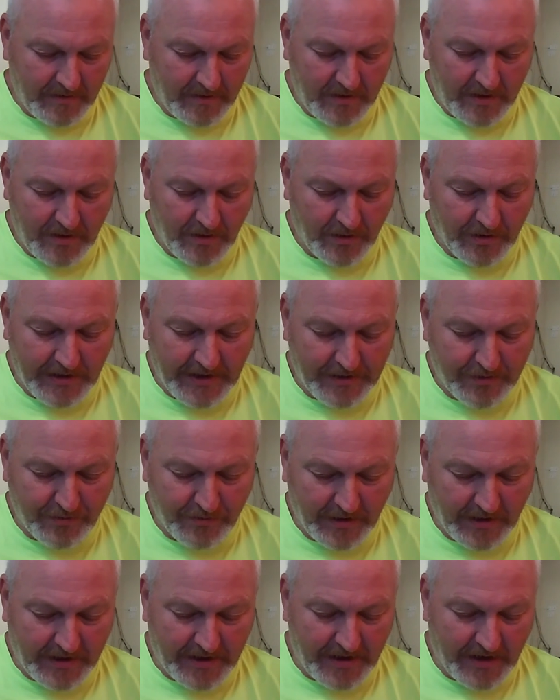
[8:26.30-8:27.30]
you know, that's
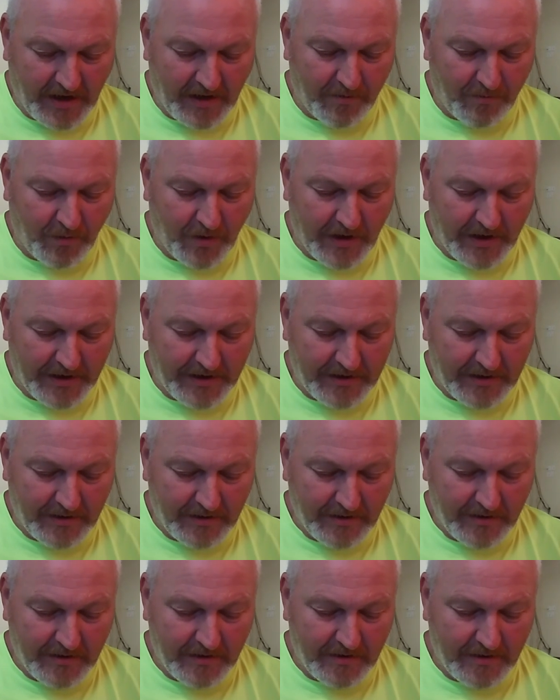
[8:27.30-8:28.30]
really not what
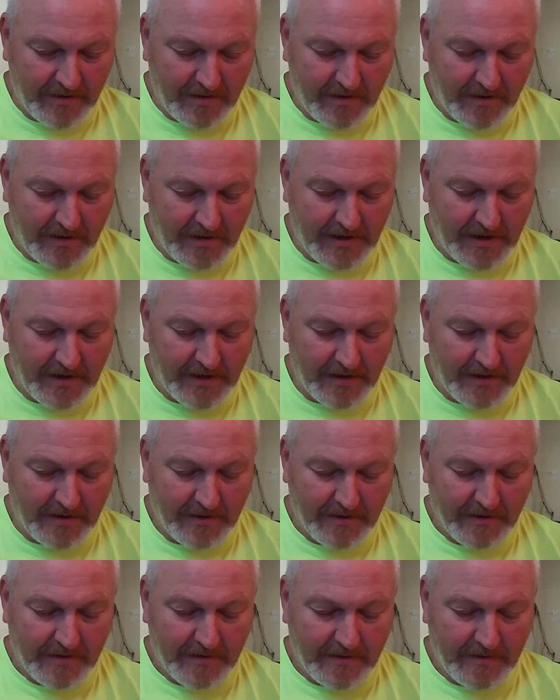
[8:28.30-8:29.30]

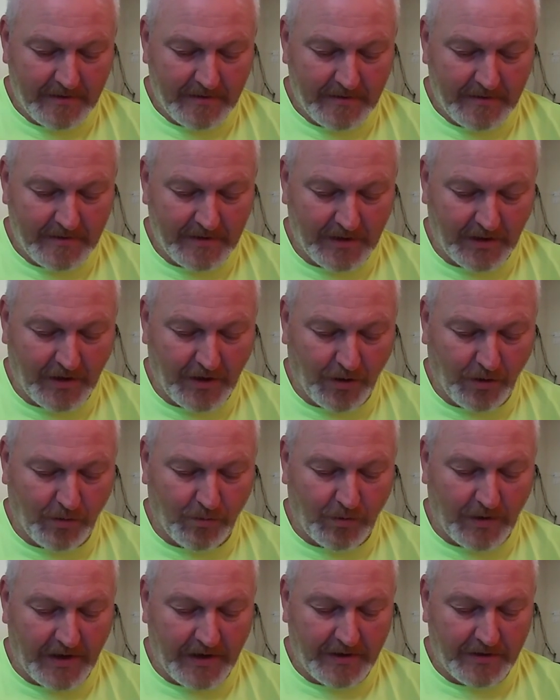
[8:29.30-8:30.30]
the the
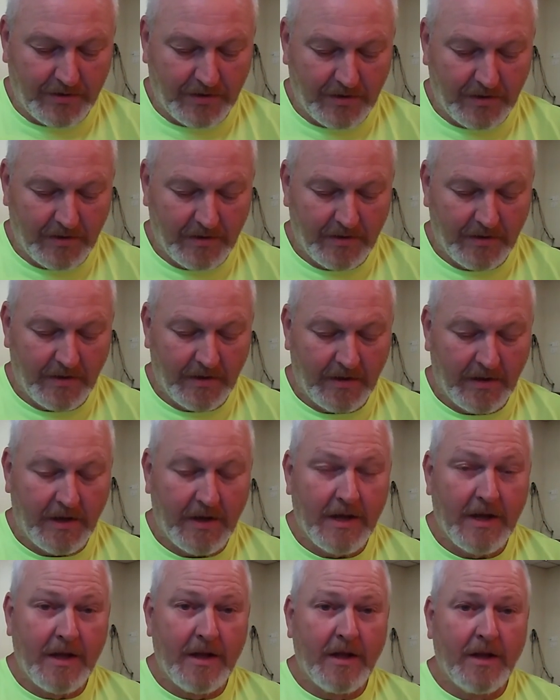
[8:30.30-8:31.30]
goal was.
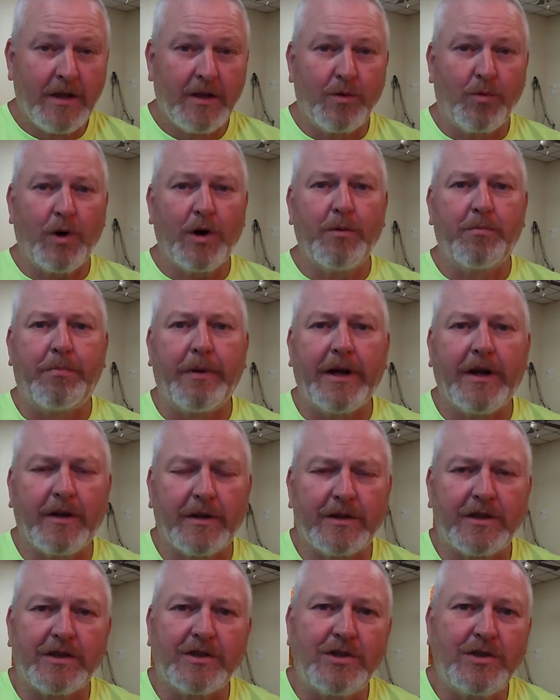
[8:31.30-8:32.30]
The word
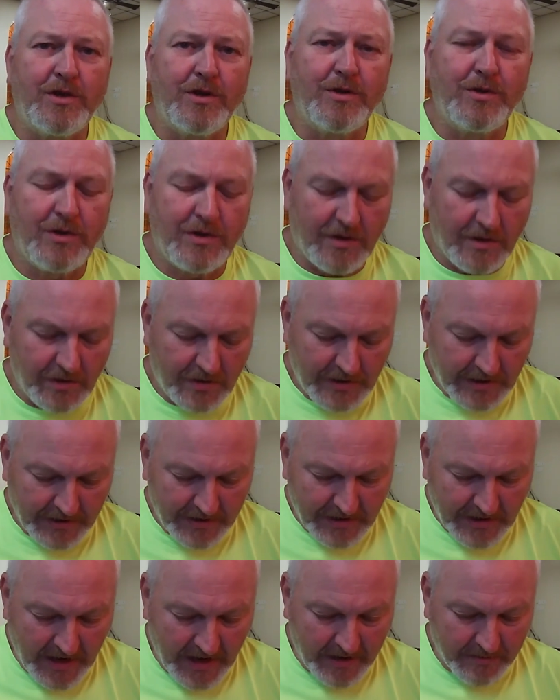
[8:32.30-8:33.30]
built is used
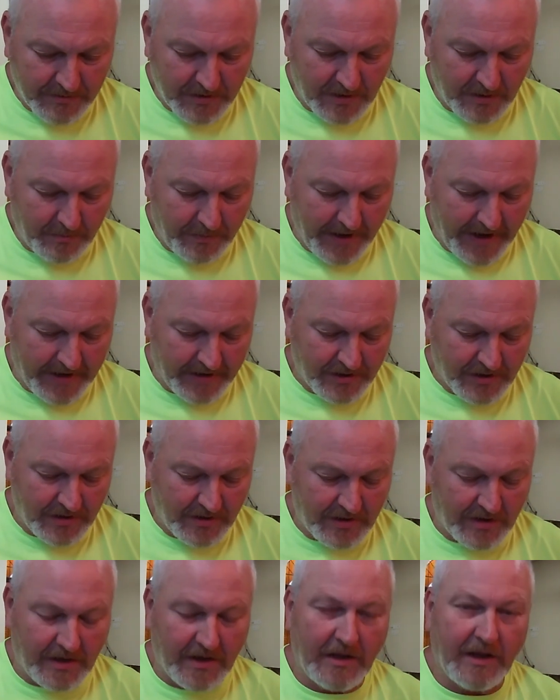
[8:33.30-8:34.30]
six times in the
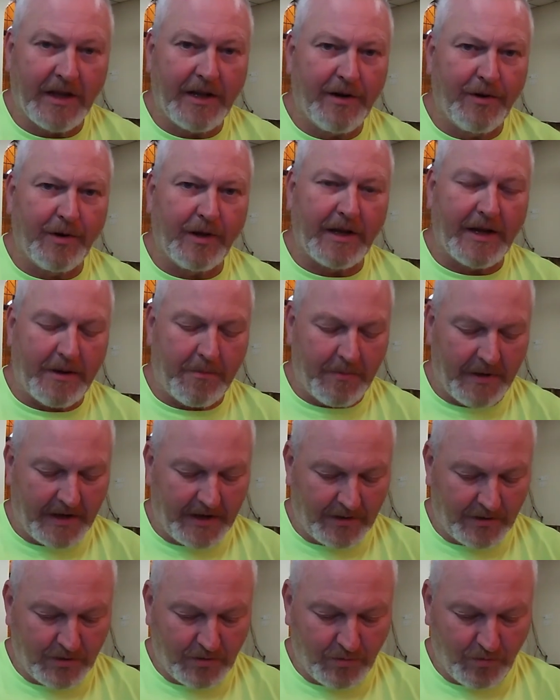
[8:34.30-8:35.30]
passage, and it literally
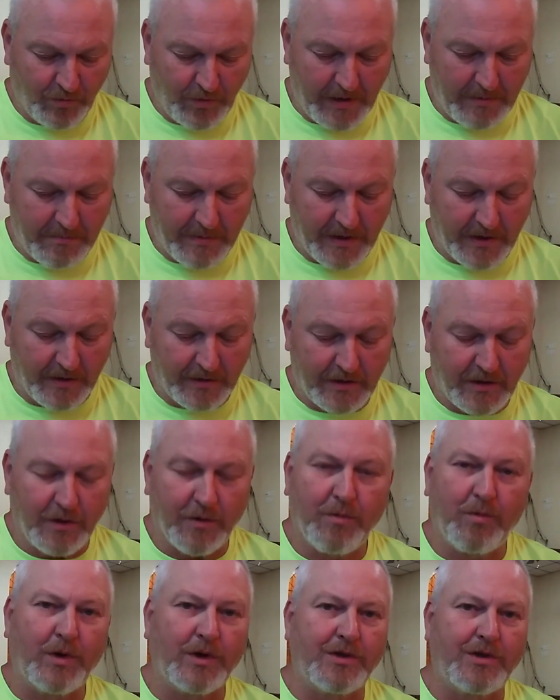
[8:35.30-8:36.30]
means rebuilt.
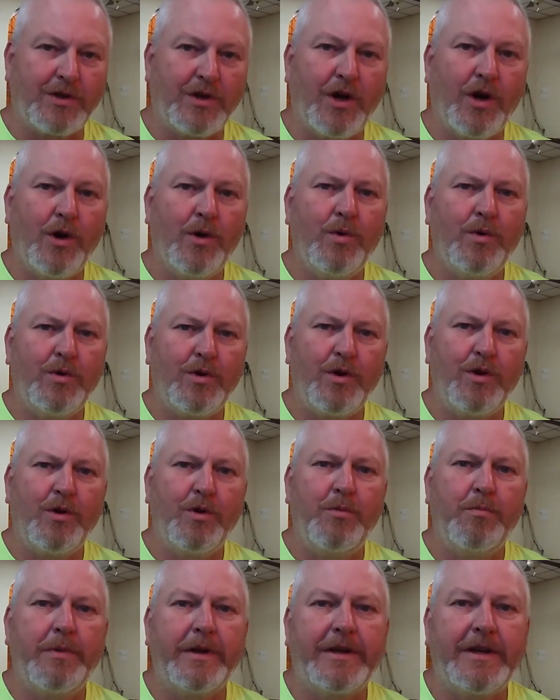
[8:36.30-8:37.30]
There was no
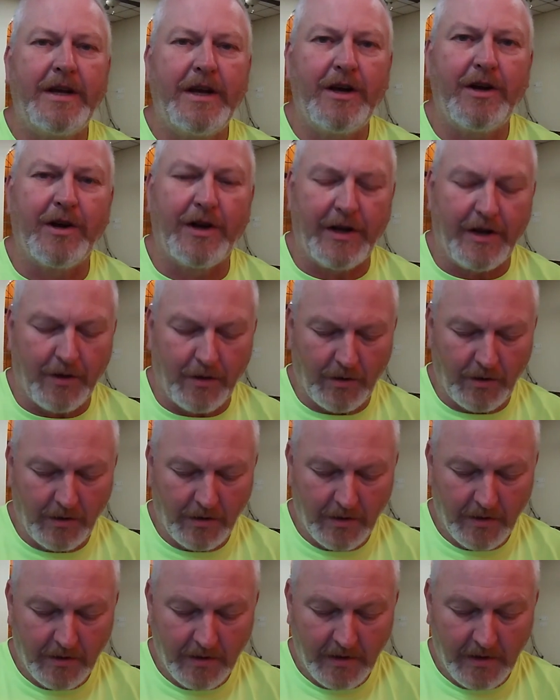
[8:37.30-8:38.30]
new material
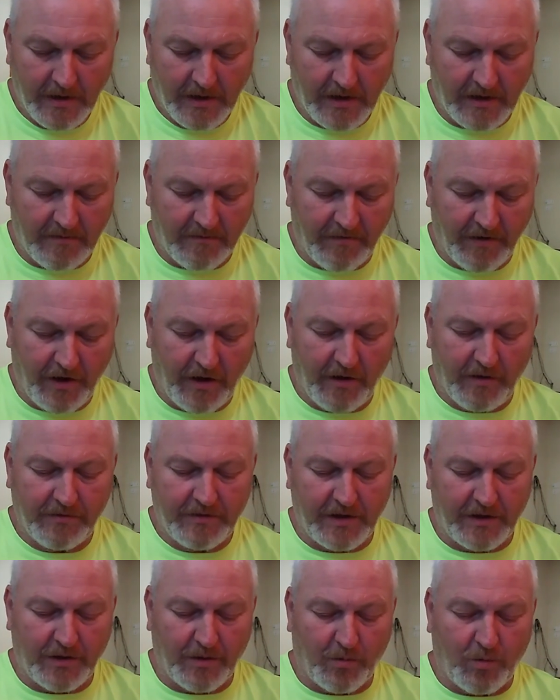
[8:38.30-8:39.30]

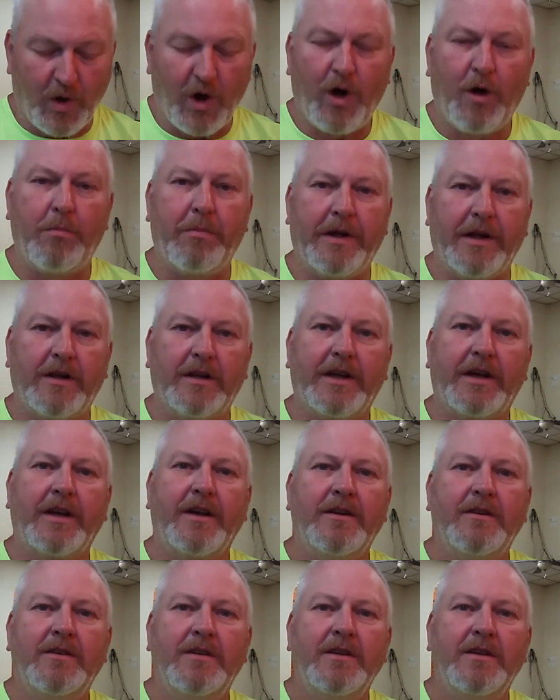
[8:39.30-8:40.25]
involved in the wall building,